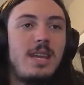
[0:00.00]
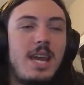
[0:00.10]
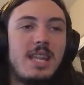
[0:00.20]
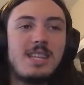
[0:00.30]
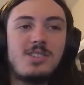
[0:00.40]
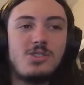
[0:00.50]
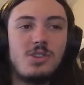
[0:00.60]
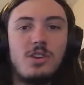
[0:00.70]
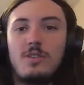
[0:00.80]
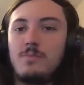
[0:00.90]
Yeah, that's
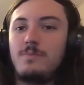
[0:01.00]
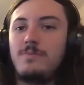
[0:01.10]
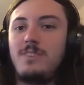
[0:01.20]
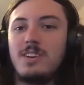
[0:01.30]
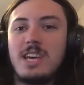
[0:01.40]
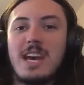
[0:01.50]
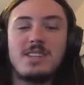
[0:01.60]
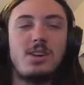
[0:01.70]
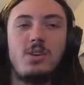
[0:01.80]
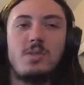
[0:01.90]
true.
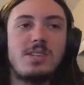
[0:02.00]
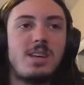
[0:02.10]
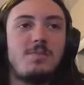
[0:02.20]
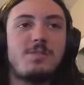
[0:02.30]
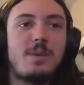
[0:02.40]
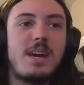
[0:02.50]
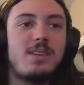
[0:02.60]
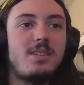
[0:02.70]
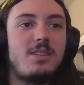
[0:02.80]
Vilgax always comes back.